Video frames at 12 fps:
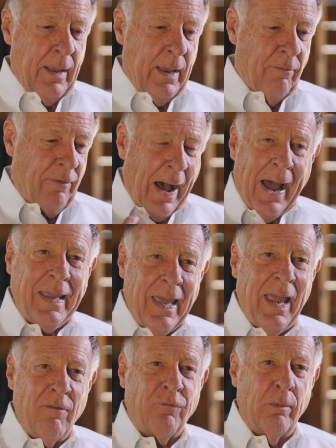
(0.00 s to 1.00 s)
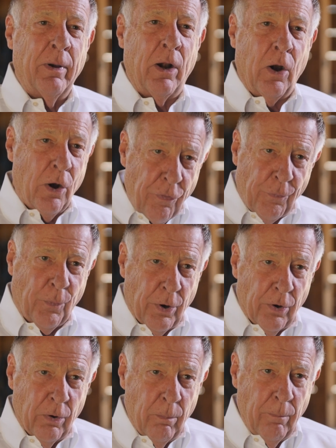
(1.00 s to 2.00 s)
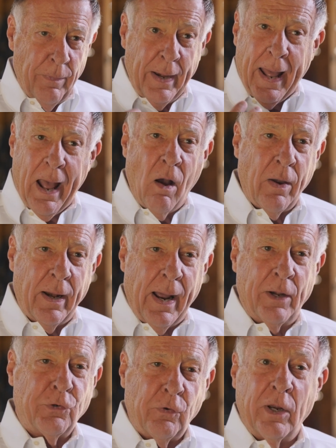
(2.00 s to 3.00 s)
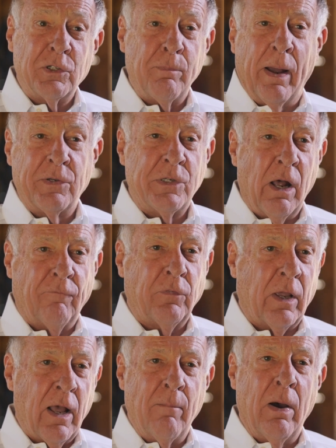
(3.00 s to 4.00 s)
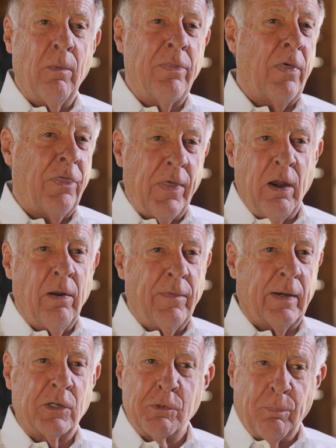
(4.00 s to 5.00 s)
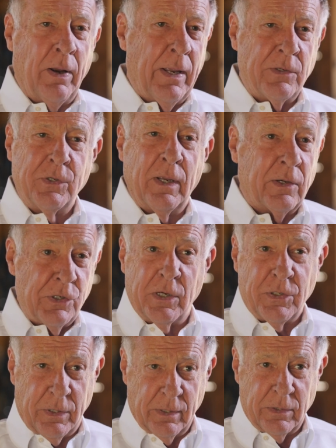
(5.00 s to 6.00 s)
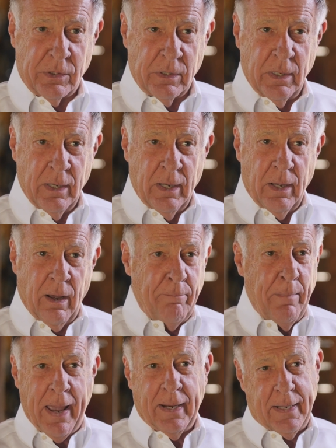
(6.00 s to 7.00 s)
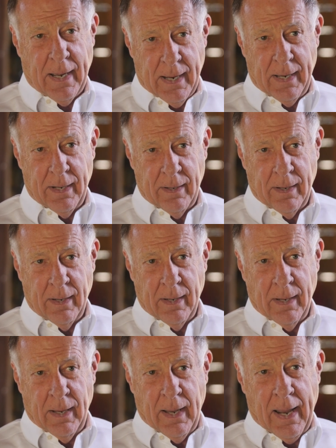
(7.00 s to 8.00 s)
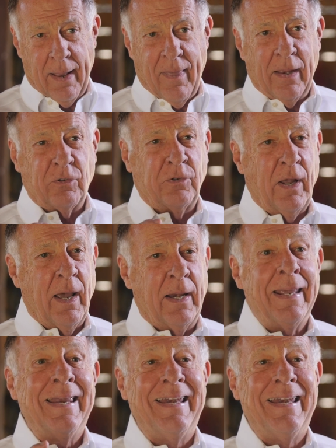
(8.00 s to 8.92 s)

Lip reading: if I came from an earthworm, then how can I trust myself to come up with a theory that explains the existence of mankind? And they said he